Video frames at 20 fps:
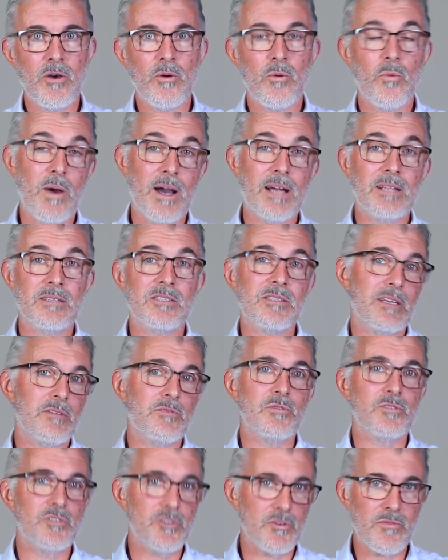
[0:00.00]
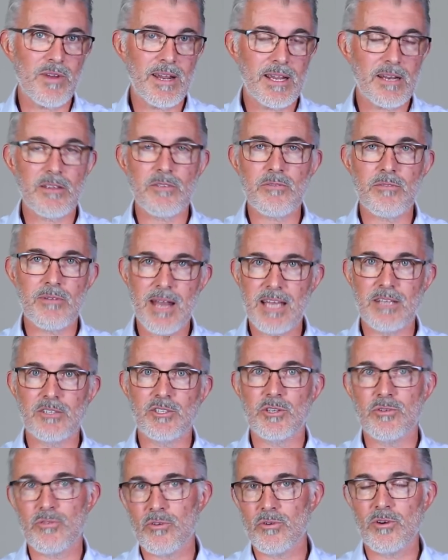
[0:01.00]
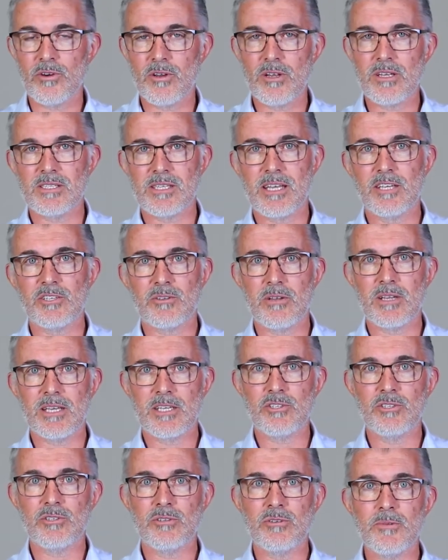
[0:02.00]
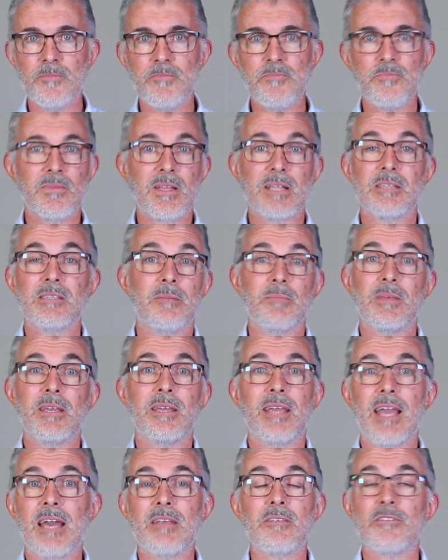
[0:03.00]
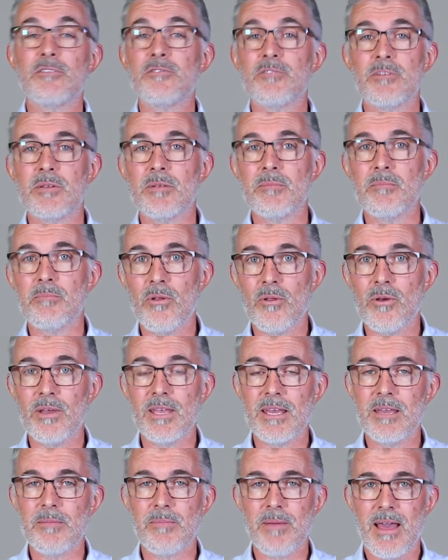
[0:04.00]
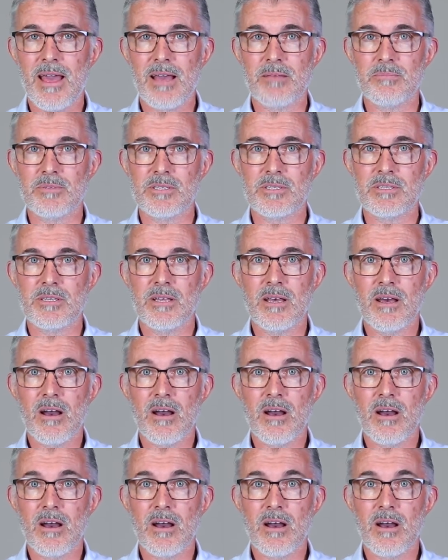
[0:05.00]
Ones that directly relate to your organisational issue, something gathered from an employee perhaps.